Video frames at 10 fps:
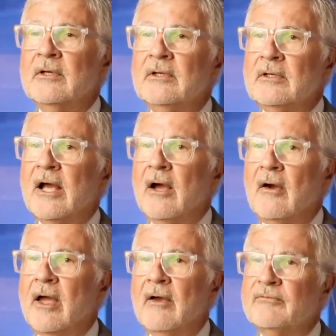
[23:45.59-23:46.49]
you
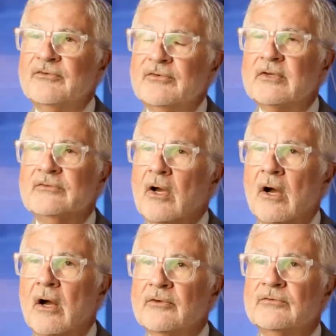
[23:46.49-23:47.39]
now have six
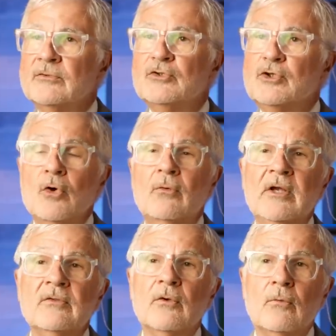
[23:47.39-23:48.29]
dogs
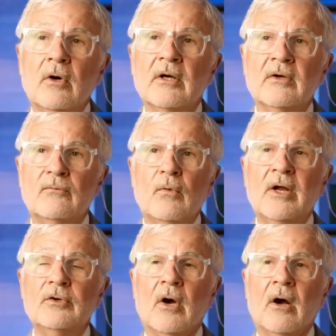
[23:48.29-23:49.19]
doing the work of
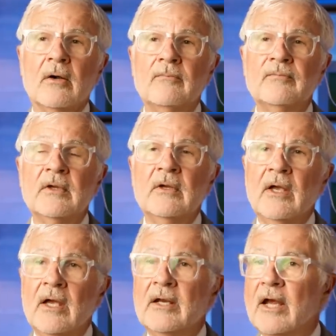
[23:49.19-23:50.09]
one dog
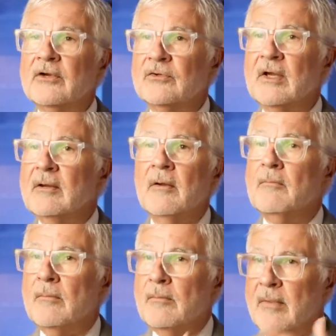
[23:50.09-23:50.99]
and actually
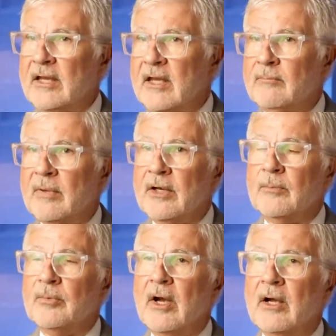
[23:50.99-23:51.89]
making
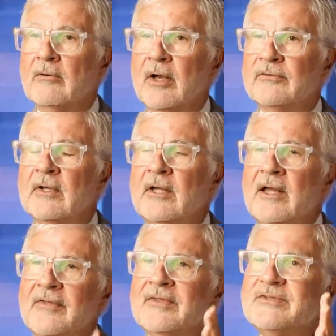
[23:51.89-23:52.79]
better progress.
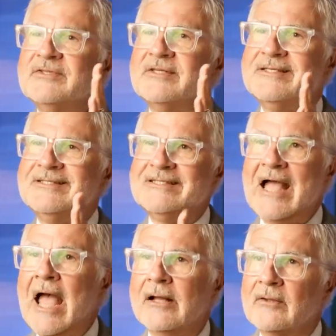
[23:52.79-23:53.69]
And this is
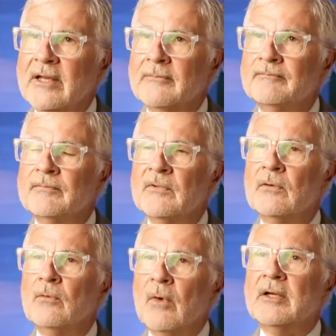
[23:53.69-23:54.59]
exactly
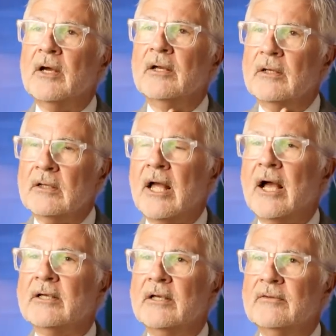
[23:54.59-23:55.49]
what
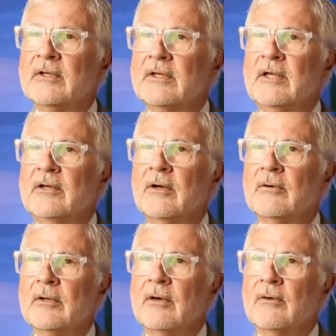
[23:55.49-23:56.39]
unlocking the
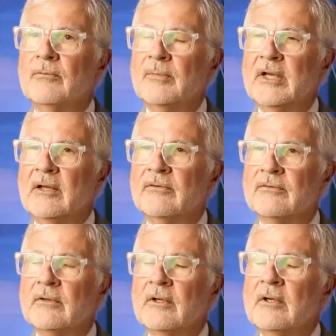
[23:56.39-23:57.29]
keto code means.